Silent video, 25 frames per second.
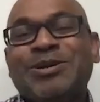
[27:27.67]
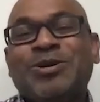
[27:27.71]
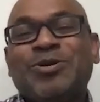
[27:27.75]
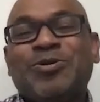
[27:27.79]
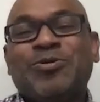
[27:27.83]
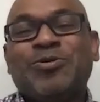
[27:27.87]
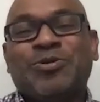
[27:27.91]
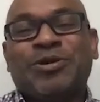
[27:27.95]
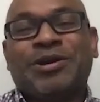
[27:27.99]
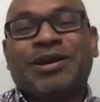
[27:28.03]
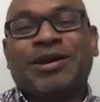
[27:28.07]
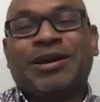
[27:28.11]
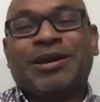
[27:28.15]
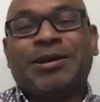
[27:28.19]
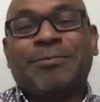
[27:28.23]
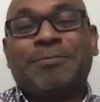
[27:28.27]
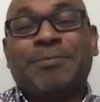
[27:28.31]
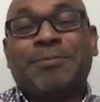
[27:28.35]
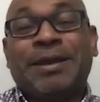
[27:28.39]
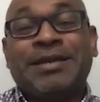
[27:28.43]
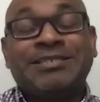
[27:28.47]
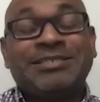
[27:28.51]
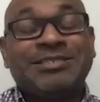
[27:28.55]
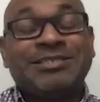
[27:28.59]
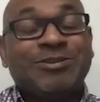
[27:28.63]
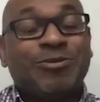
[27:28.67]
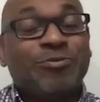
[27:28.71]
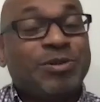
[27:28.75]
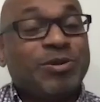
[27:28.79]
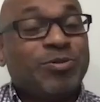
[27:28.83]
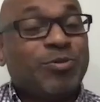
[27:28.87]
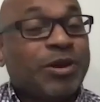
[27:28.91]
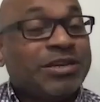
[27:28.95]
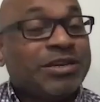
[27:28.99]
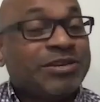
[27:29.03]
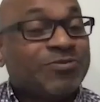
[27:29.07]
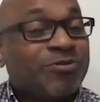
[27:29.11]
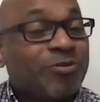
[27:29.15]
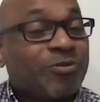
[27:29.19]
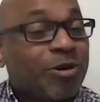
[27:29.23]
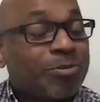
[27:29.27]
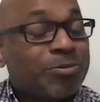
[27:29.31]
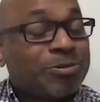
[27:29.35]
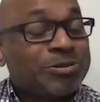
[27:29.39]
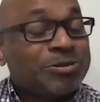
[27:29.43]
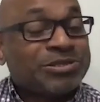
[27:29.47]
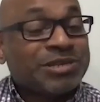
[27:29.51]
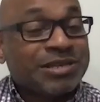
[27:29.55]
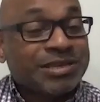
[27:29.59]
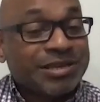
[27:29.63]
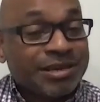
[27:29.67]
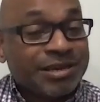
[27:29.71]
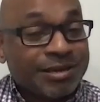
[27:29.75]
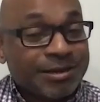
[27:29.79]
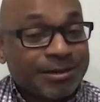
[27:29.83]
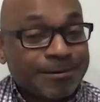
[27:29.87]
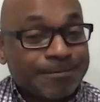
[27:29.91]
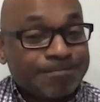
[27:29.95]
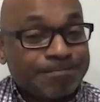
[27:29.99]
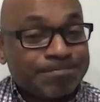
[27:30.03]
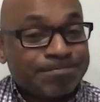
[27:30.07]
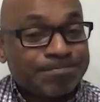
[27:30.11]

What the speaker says: where patients have been waiting for almost a year.